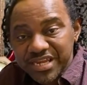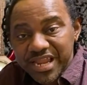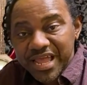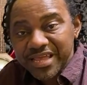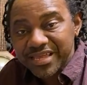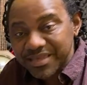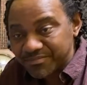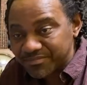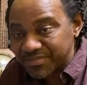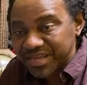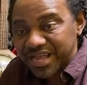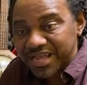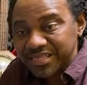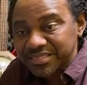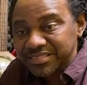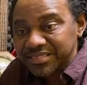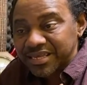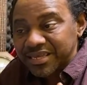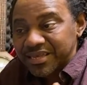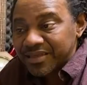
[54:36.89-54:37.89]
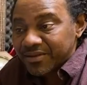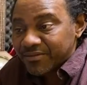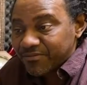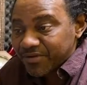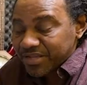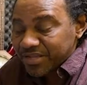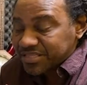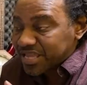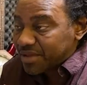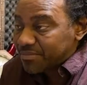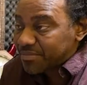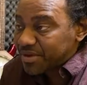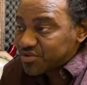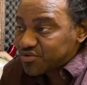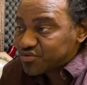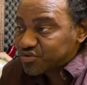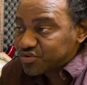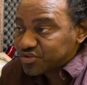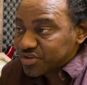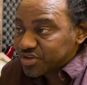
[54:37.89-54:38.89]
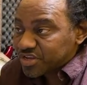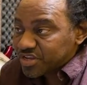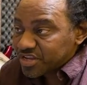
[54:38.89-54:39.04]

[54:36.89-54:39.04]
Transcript: like him because one time I youth.